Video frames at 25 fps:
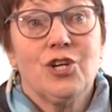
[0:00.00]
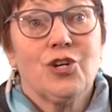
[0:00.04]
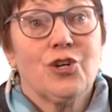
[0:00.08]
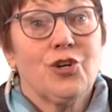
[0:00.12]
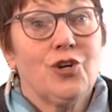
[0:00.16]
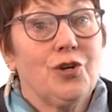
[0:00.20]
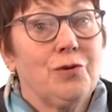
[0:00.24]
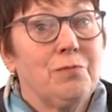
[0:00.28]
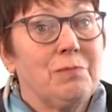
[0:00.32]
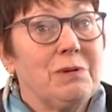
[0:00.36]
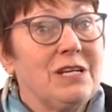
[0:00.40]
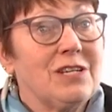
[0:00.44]

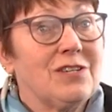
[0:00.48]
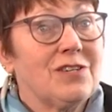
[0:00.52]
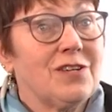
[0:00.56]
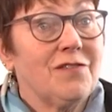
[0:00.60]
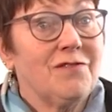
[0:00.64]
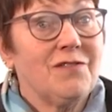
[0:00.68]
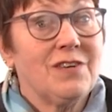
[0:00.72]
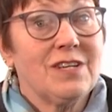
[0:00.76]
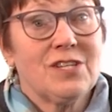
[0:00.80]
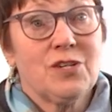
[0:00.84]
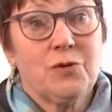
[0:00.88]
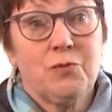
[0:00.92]
could be to
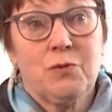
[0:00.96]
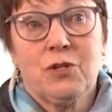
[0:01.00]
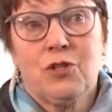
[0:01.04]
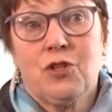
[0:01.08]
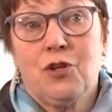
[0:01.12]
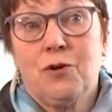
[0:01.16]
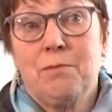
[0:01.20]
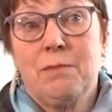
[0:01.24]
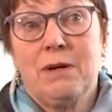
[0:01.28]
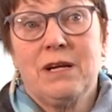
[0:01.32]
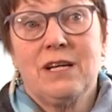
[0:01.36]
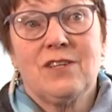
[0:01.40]
visit with
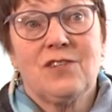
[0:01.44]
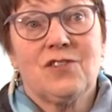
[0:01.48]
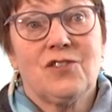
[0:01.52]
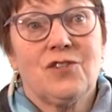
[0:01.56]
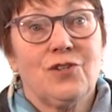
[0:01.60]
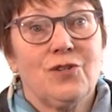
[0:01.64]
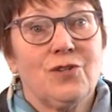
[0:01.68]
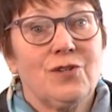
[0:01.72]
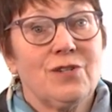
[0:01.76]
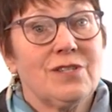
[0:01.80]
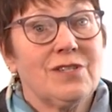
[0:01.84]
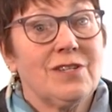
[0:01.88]
their
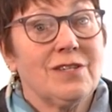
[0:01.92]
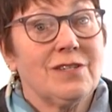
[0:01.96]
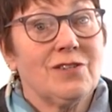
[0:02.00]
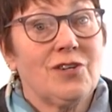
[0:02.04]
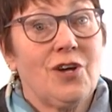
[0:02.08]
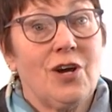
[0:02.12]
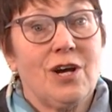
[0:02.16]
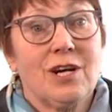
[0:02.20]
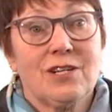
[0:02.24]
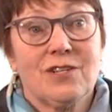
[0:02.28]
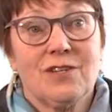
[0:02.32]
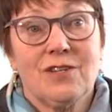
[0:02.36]
minister, to
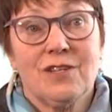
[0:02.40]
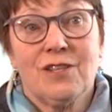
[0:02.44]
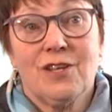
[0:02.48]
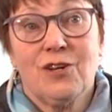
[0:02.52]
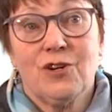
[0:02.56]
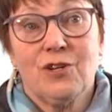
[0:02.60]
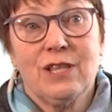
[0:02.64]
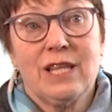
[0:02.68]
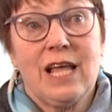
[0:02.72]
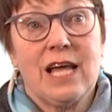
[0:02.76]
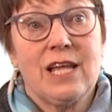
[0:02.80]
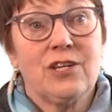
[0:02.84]
talk to
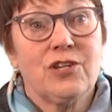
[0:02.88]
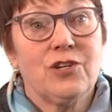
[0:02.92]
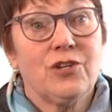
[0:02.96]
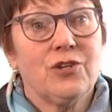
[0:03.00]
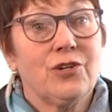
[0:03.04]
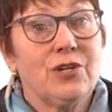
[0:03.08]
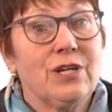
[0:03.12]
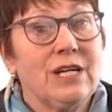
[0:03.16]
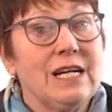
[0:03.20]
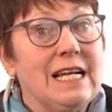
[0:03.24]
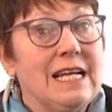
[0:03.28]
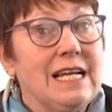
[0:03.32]
their
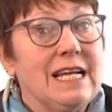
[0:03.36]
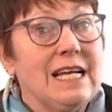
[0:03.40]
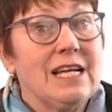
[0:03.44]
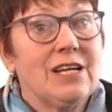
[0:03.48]
lender.